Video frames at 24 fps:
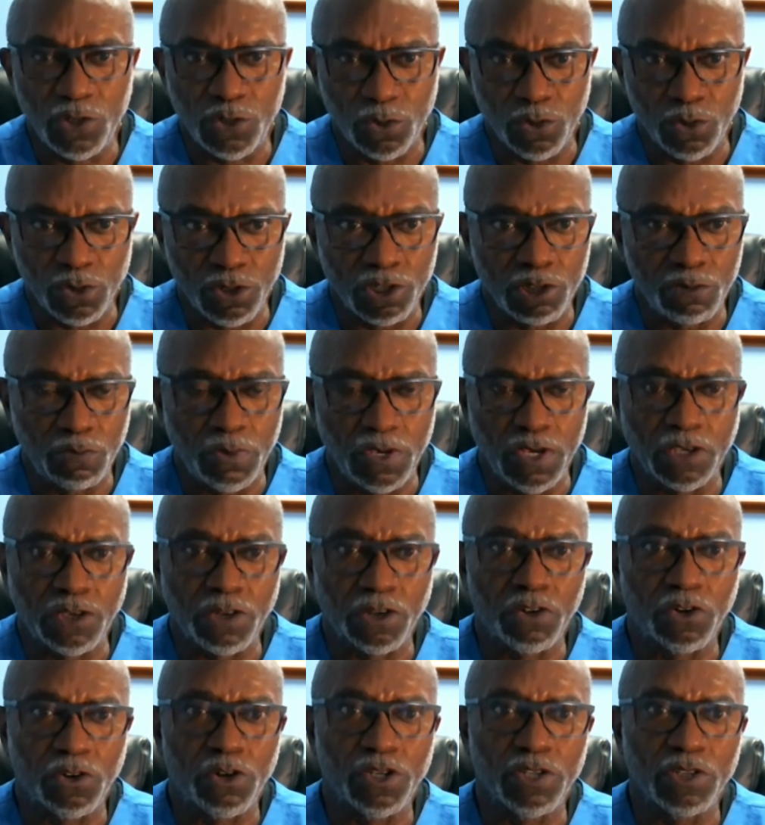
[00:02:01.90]
so to speak, you're
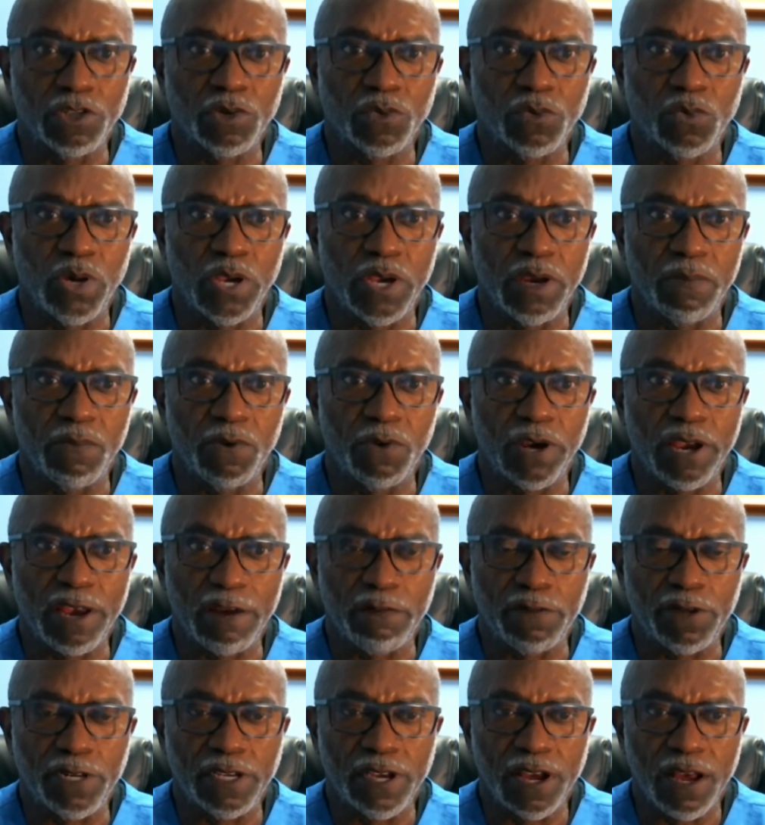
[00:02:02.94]
going to weigh more
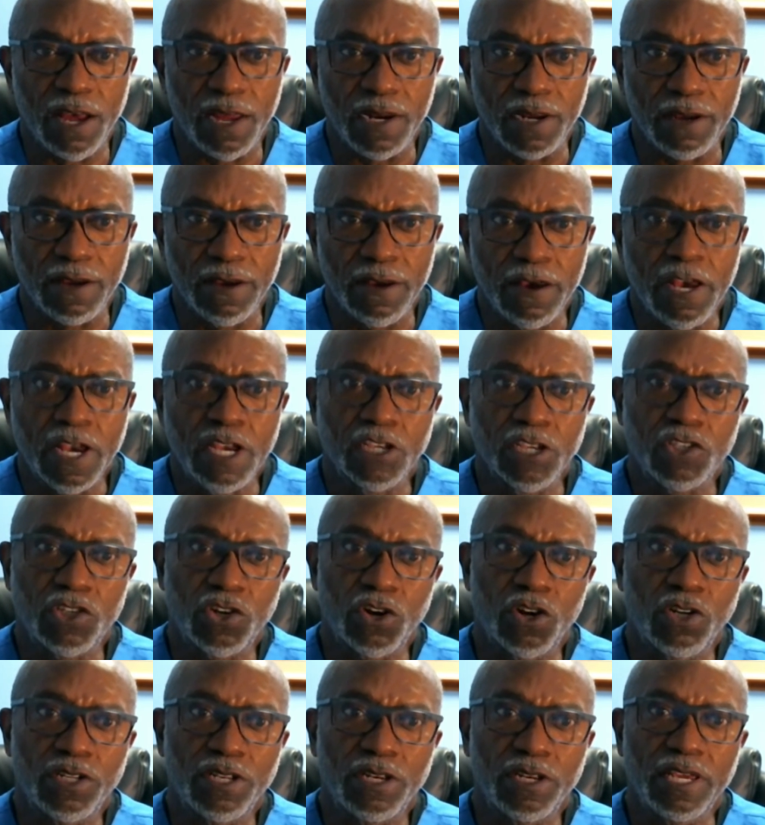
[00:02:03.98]
heavily on.
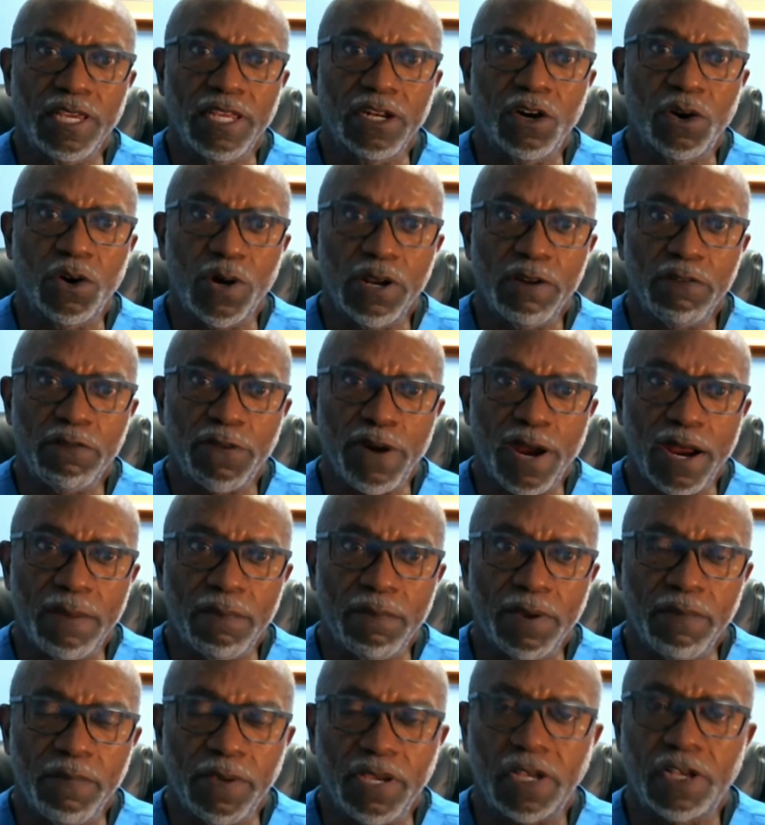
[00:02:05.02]
Certainly in our
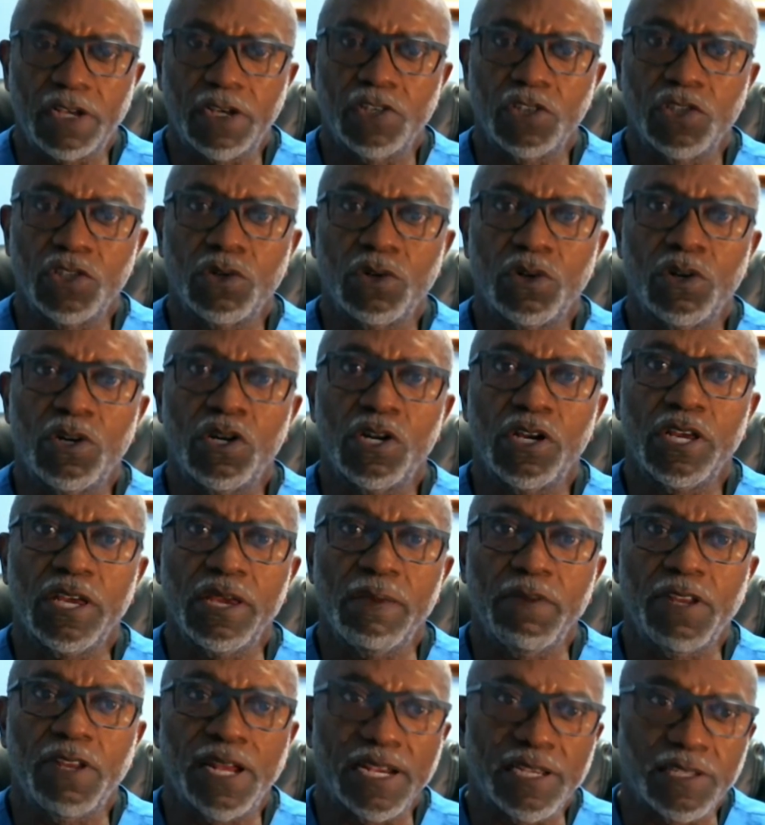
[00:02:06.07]
environment, because our
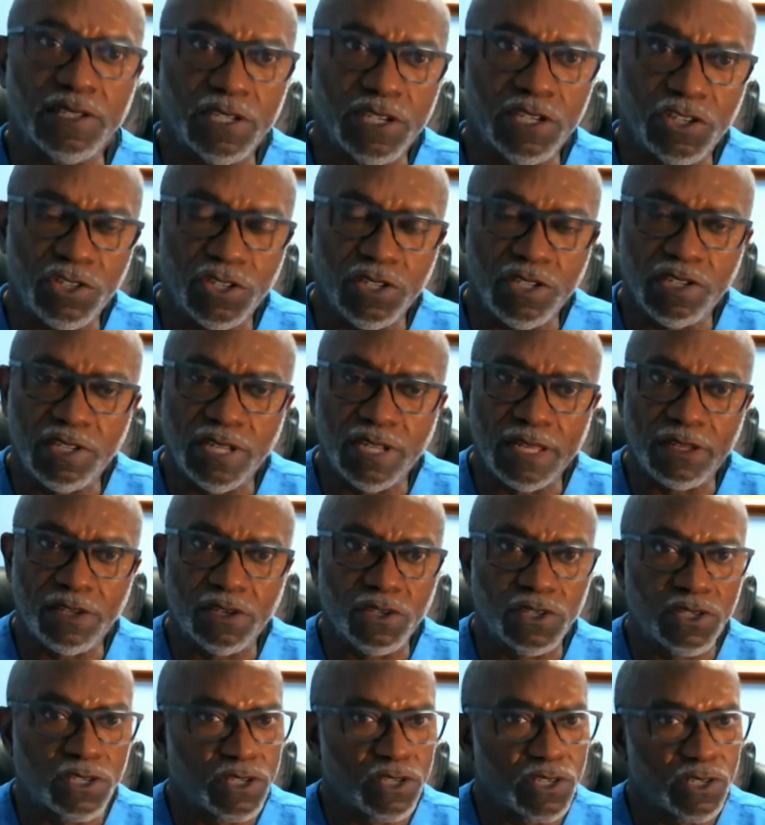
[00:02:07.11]
immunization
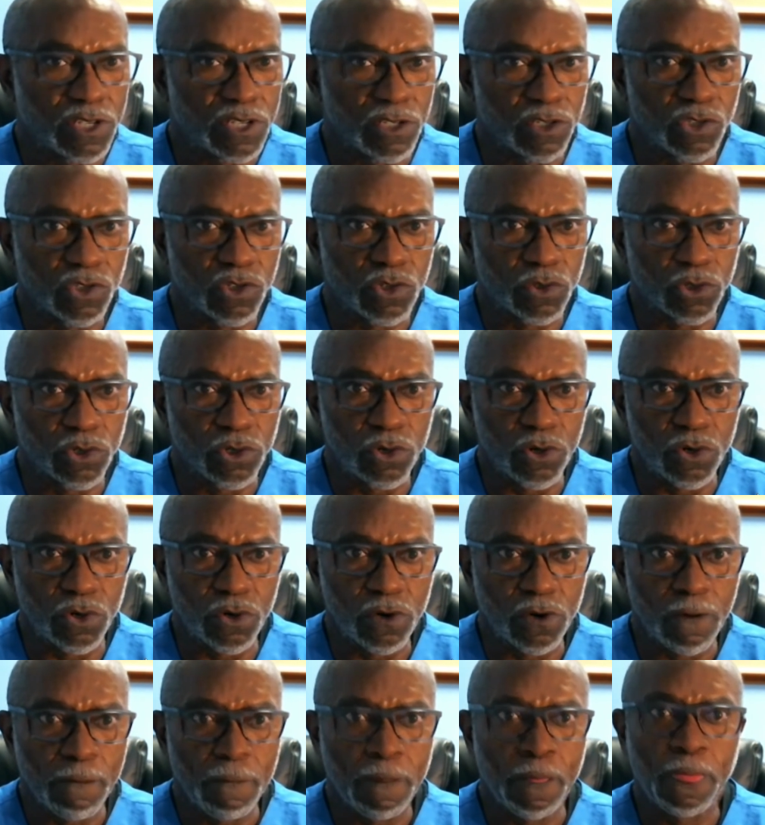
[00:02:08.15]
status is still so
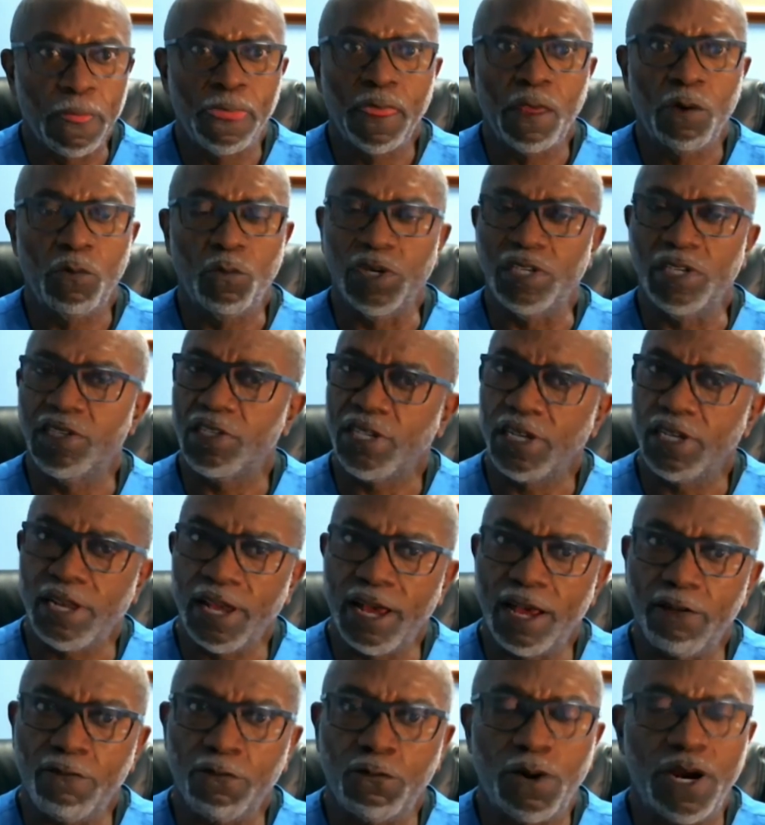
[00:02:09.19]
low, we still
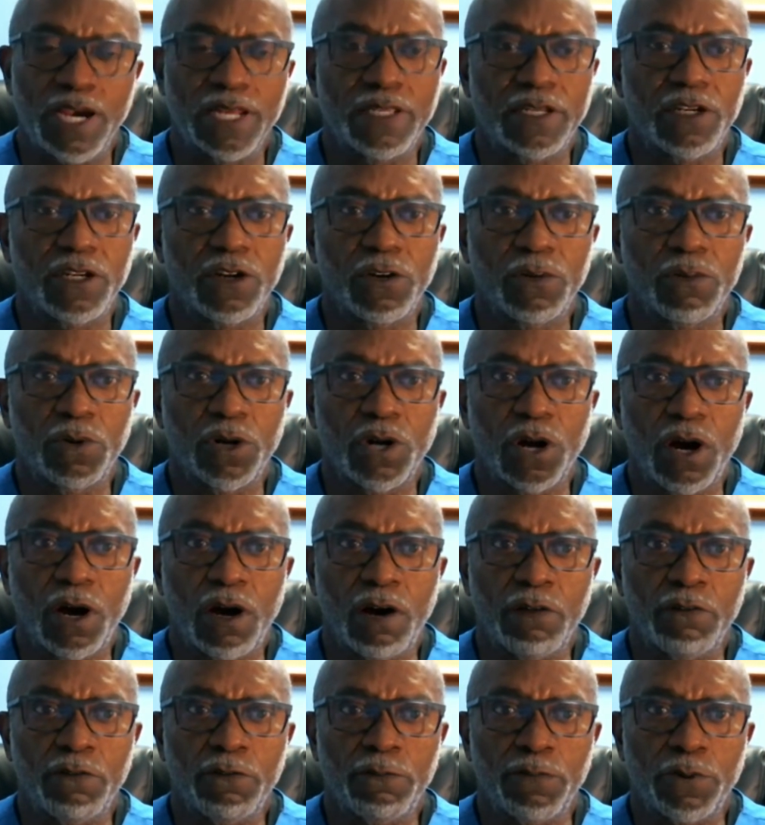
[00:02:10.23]
have quite a number
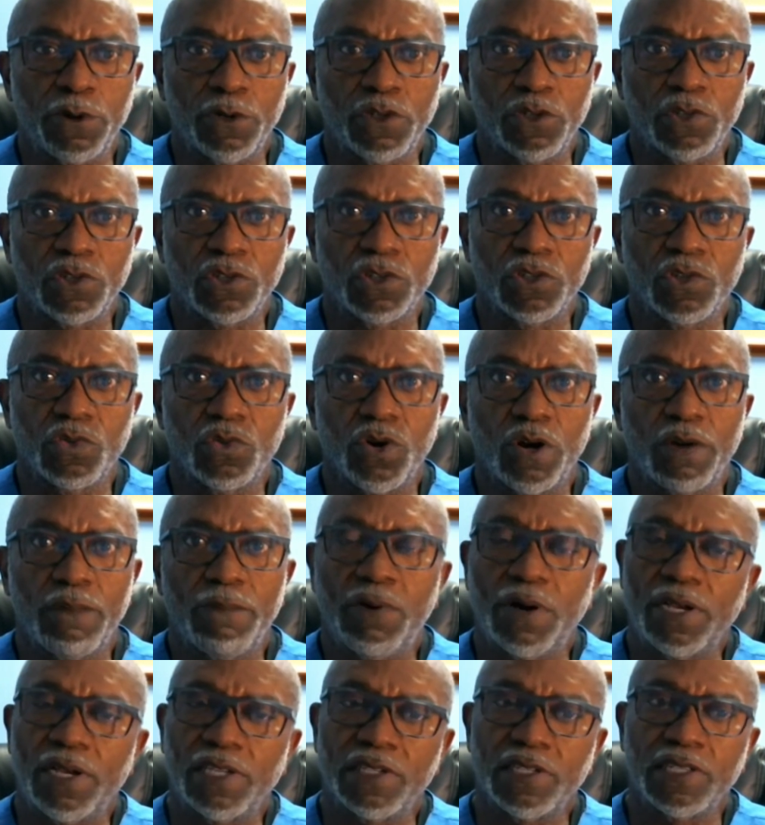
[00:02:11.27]
of persons who are
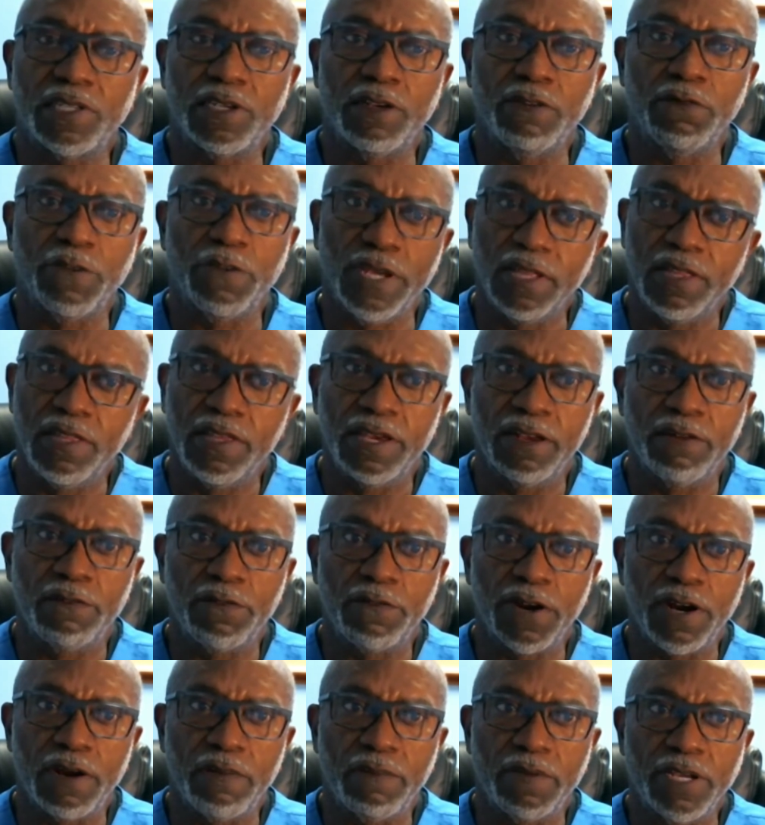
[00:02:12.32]
positive in the
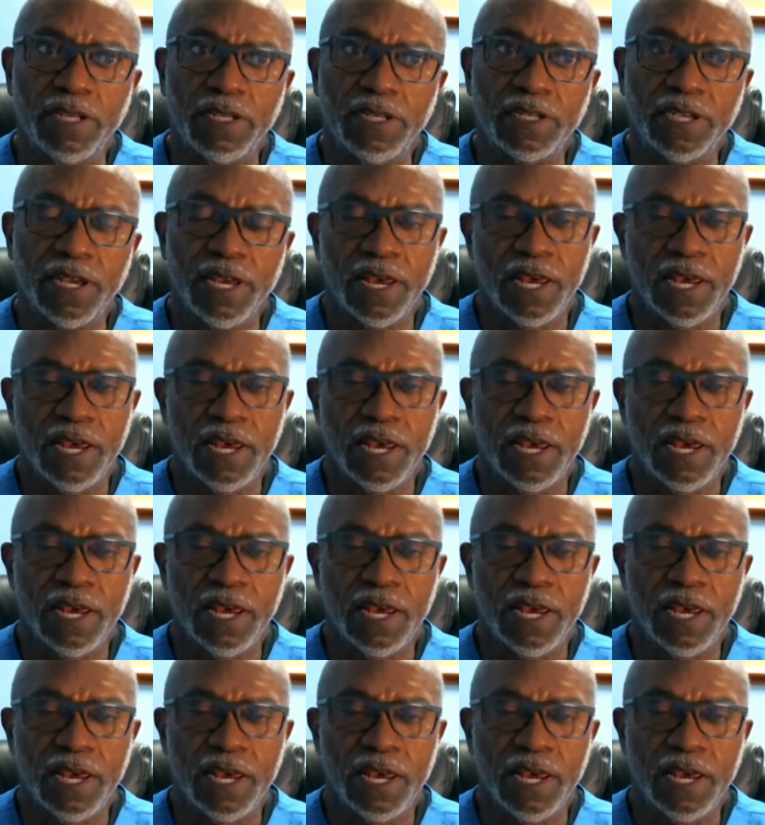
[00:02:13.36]
environment,